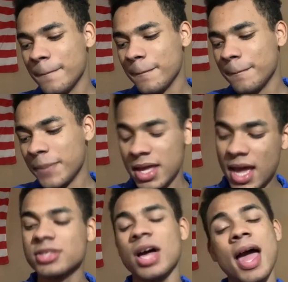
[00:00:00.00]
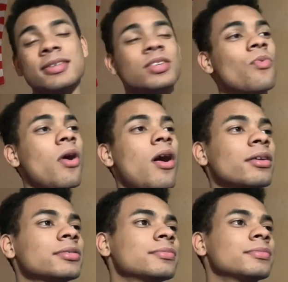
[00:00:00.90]
But yeah, so I actually
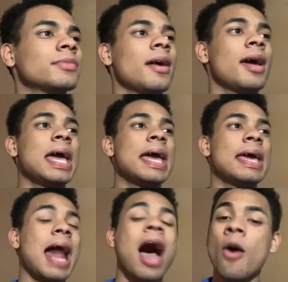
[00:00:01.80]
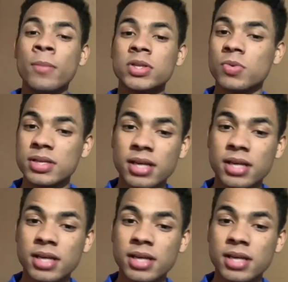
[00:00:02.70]
walked, and I almost wasn't